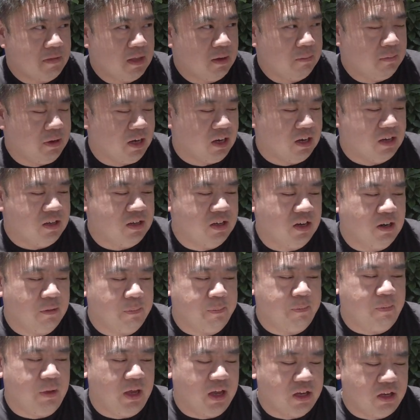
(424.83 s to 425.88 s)
It
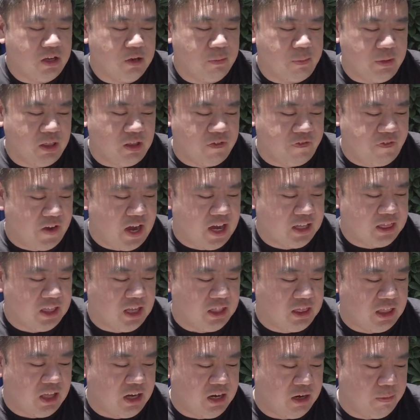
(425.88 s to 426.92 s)
could be the fact
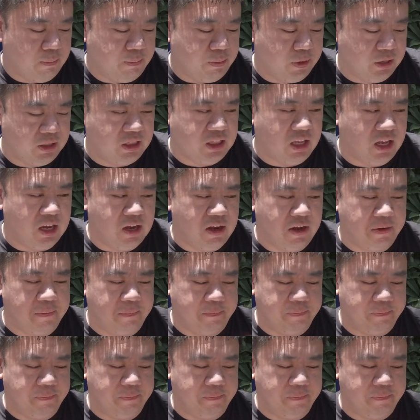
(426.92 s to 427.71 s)
that they didn't put the,